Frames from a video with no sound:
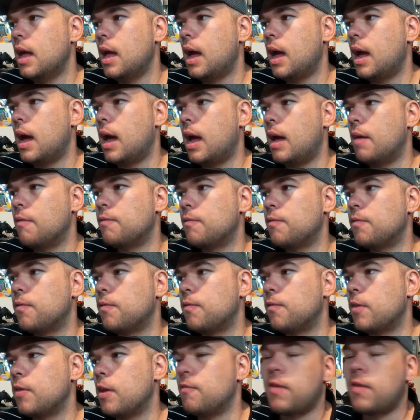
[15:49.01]
Uh,
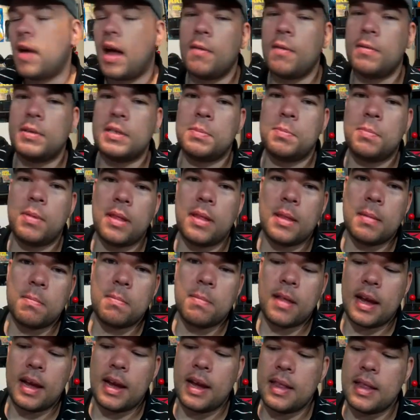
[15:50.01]
if I was
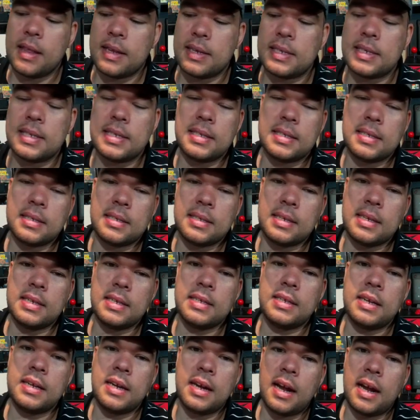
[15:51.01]
playing this
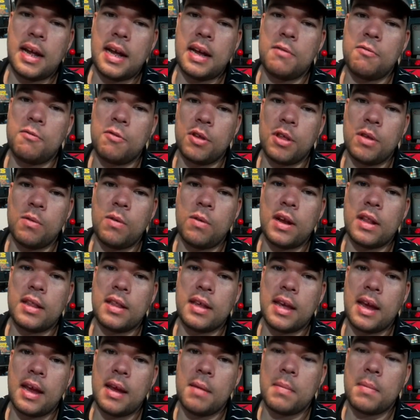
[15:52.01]
season and I really wanted the
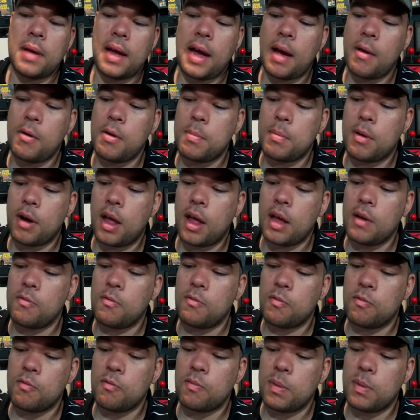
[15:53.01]
game, I would probably
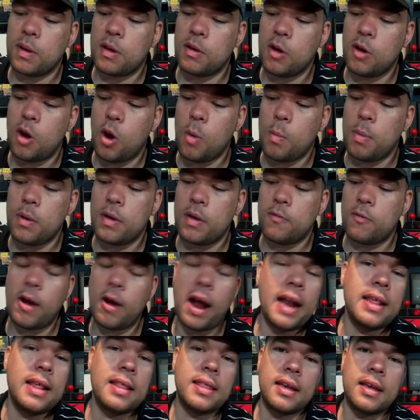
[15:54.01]
be hoping for
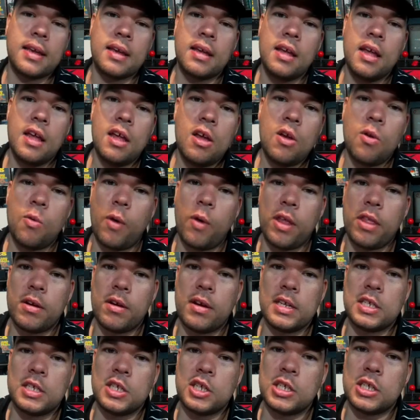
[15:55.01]
anything, whether
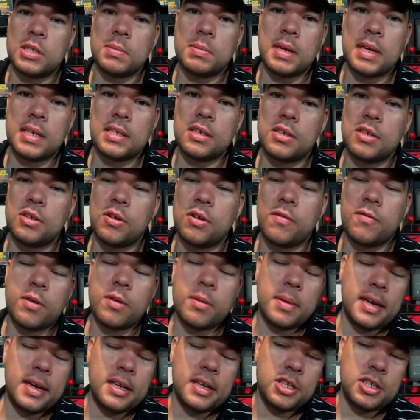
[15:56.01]
it's just because they're doing it for a
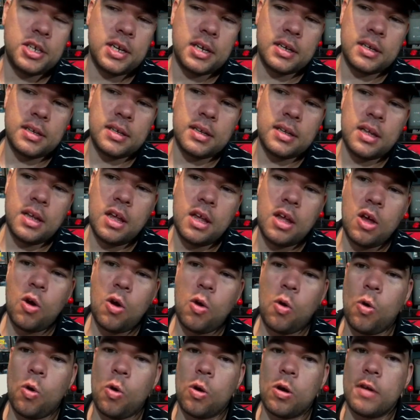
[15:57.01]
paycheck,
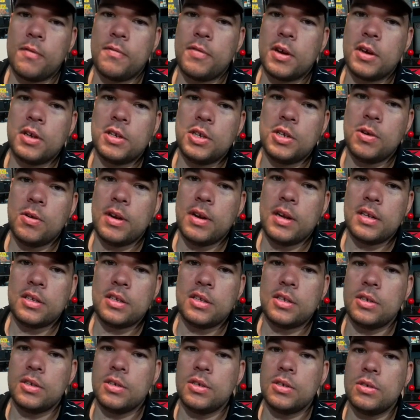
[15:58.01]
or if they're doing it
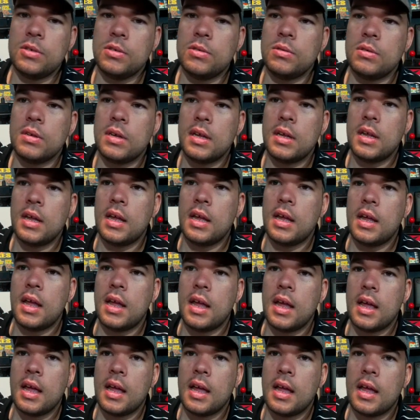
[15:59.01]
to
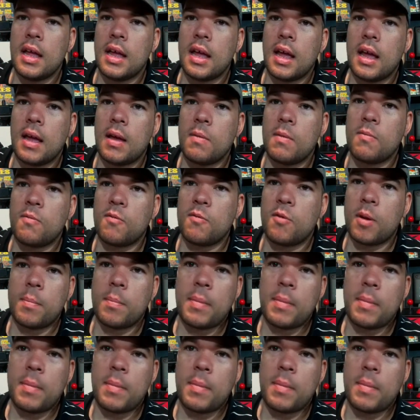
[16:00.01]
for